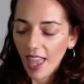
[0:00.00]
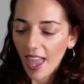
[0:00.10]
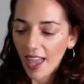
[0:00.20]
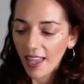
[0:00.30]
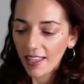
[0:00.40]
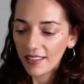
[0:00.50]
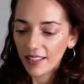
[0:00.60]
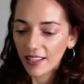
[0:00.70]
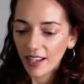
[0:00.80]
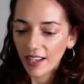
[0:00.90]
and
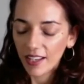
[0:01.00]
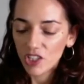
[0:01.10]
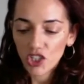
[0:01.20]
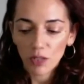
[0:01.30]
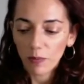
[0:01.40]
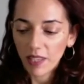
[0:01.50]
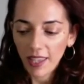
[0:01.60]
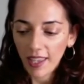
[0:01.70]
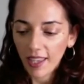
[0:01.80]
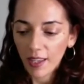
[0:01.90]
uh, she
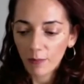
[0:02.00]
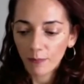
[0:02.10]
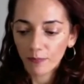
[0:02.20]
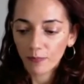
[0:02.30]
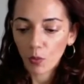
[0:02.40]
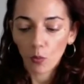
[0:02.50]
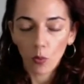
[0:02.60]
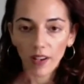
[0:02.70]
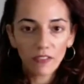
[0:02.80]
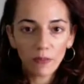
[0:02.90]
became
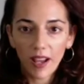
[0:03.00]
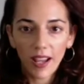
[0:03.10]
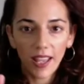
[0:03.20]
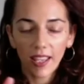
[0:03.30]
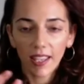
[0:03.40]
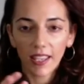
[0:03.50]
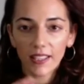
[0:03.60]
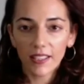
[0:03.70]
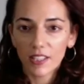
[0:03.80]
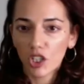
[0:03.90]
one of my
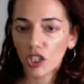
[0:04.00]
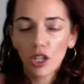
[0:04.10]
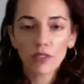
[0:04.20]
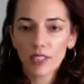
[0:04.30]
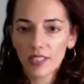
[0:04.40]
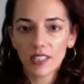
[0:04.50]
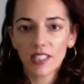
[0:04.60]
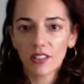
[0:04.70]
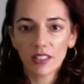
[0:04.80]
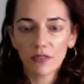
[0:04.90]
closest and
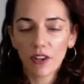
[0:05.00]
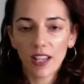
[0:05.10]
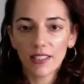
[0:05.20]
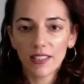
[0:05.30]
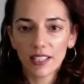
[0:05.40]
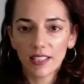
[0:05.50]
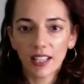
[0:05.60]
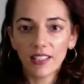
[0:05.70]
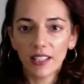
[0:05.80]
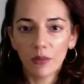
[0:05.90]
dearest friends in
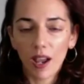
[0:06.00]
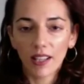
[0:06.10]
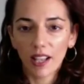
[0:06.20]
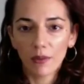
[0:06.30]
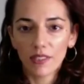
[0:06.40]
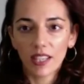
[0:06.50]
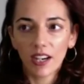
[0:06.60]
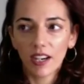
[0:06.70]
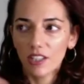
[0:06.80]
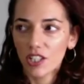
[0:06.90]
London while I was
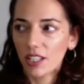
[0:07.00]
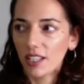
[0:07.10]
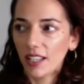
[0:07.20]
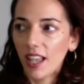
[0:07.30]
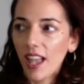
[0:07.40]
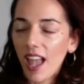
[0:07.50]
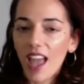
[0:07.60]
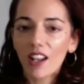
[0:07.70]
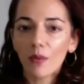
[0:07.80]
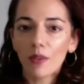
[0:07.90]
there. She
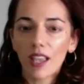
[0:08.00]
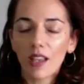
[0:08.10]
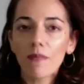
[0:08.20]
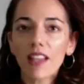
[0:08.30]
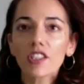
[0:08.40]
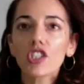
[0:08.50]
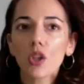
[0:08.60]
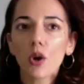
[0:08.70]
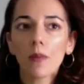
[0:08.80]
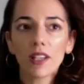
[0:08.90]
and it, it meant
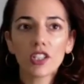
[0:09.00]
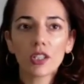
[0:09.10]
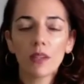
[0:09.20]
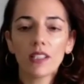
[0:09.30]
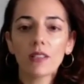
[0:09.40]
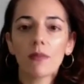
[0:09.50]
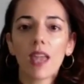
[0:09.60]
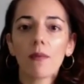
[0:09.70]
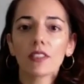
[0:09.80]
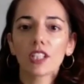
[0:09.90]
so much to me to
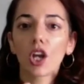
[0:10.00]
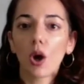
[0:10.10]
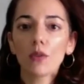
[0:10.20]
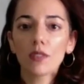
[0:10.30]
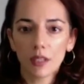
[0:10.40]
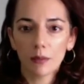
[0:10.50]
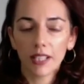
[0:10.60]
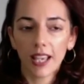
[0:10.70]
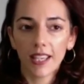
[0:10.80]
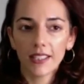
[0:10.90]
be able to go
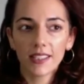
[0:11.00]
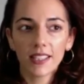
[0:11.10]
someplace